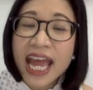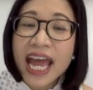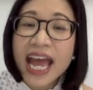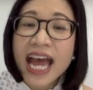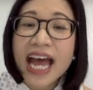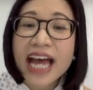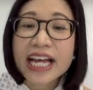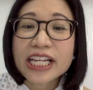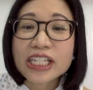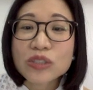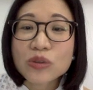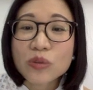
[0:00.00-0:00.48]

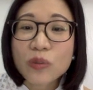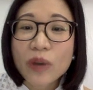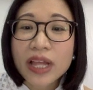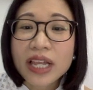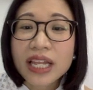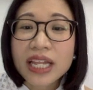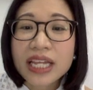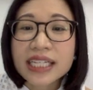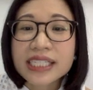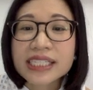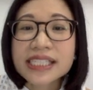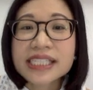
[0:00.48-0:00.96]
as well
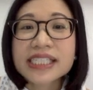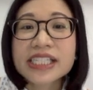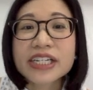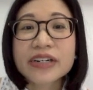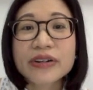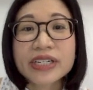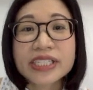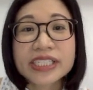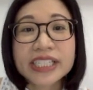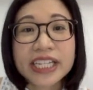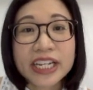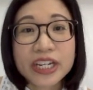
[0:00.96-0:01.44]
as there
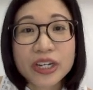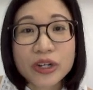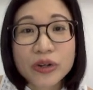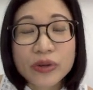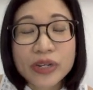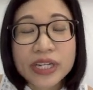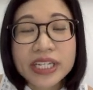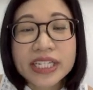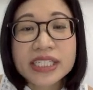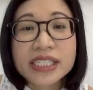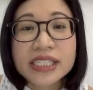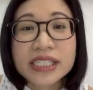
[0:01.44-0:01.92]
is
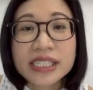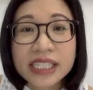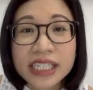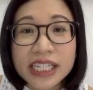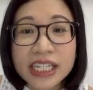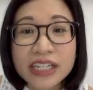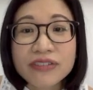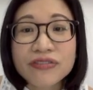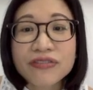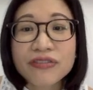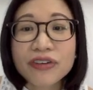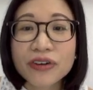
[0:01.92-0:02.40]
increased
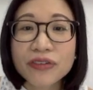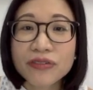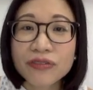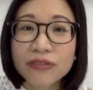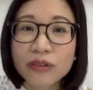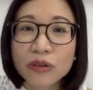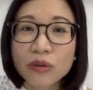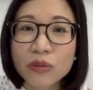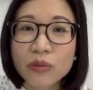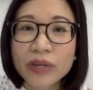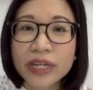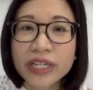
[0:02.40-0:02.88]
need for
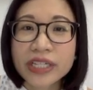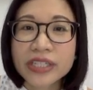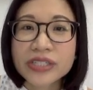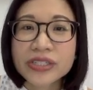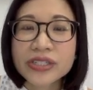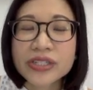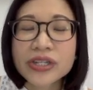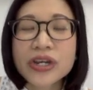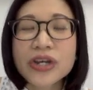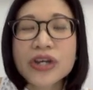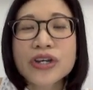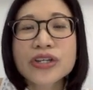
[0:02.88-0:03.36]
fluids,
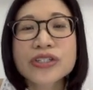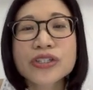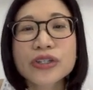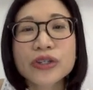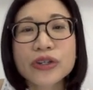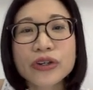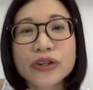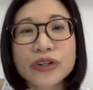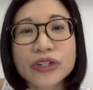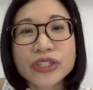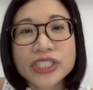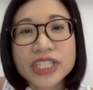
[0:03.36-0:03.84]
so
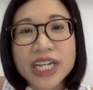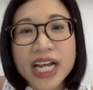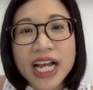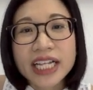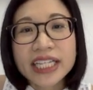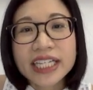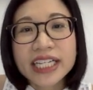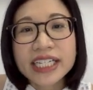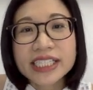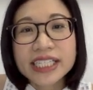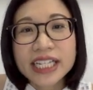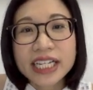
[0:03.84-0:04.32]
your child
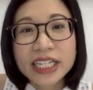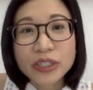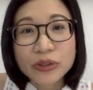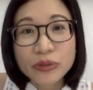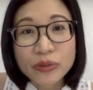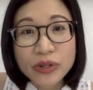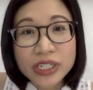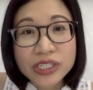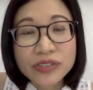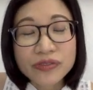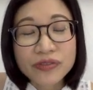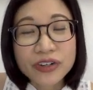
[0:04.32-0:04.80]
is at
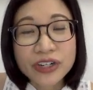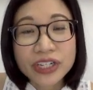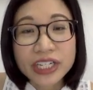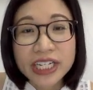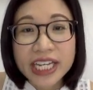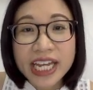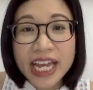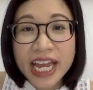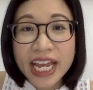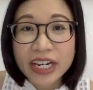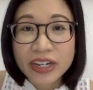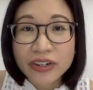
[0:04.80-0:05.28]
risk for
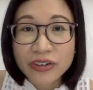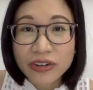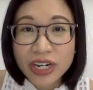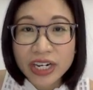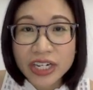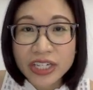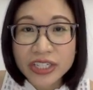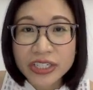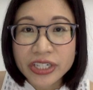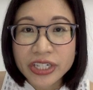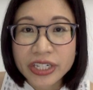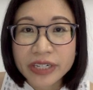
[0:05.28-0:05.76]

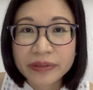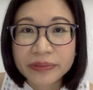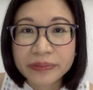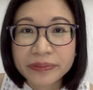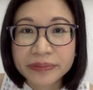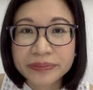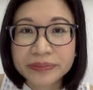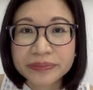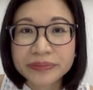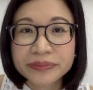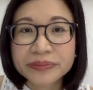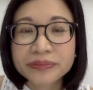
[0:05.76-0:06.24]
dehydration.
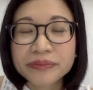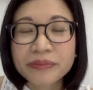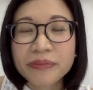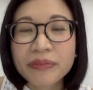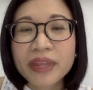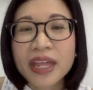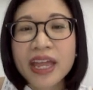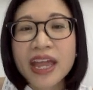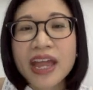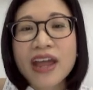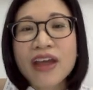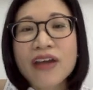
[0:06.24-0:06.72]

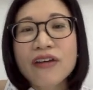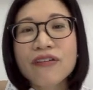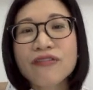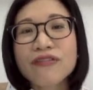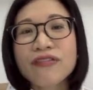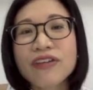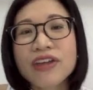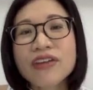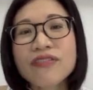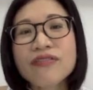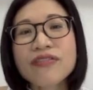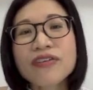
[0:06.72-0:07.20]

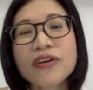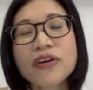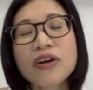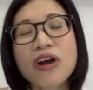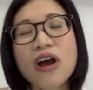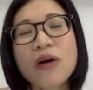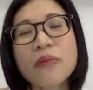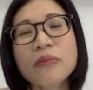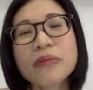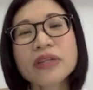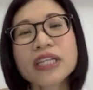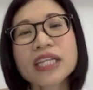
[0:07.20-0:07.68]
Fever
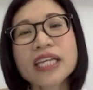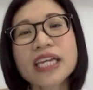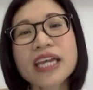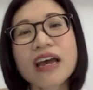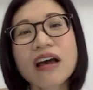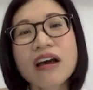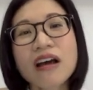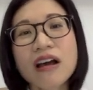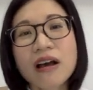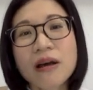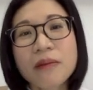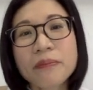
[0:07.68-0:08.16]
commonly
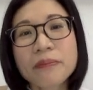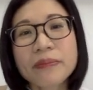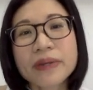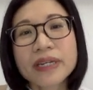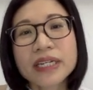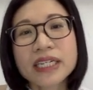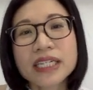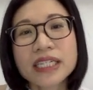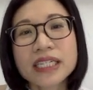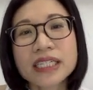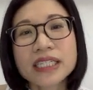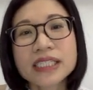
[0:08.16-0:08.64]

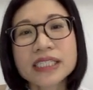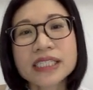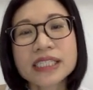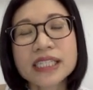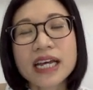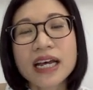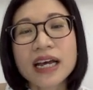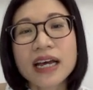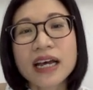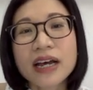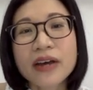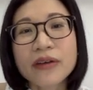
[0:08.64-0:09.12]
accompanies
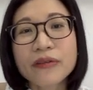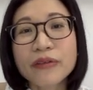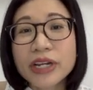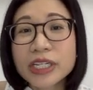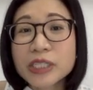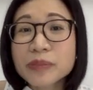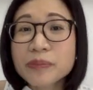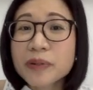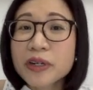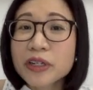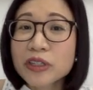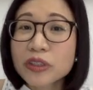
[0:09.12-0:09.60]

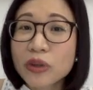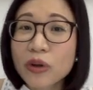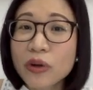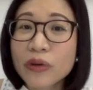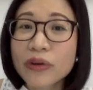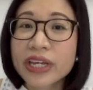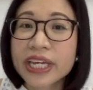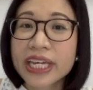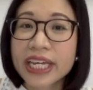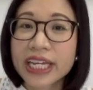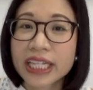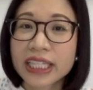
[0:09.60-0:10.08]

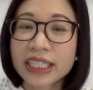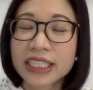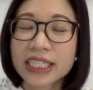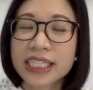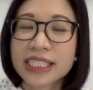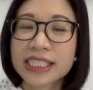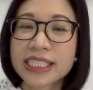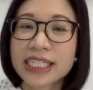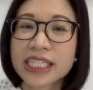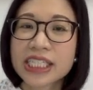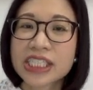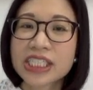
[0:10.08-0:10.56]
respiratory
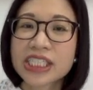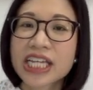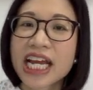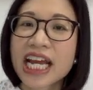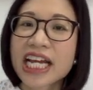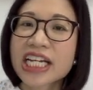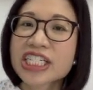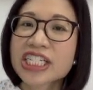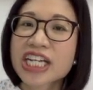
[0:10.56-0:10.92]
illnesses such